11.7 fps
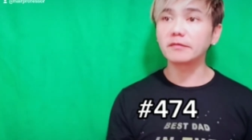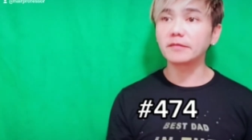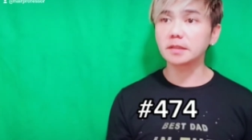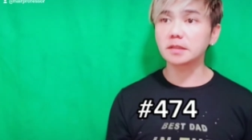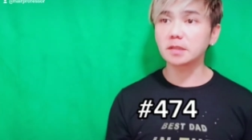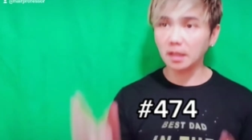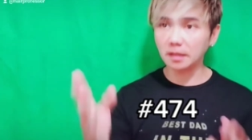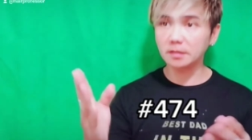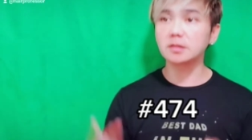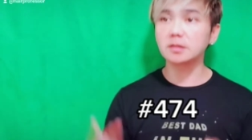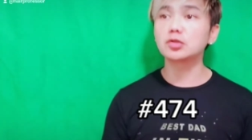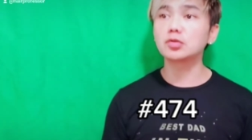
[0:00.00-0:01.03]
phone call
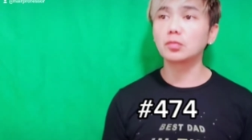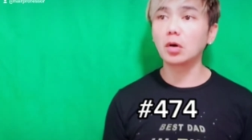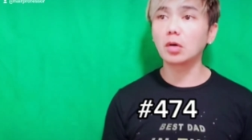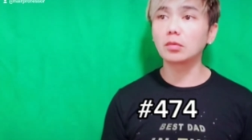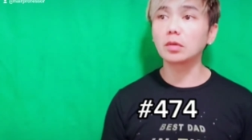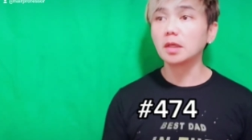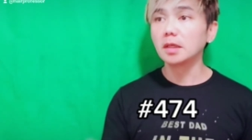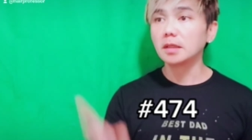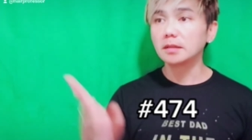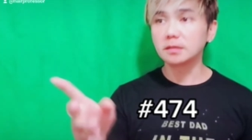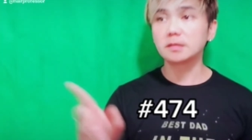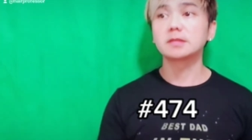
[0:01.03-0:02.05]
during
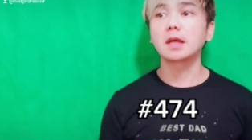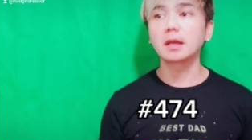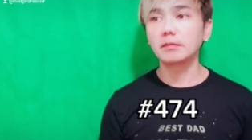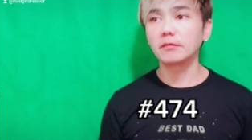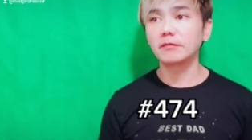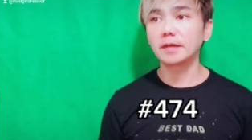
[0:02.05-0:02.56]
your haircut,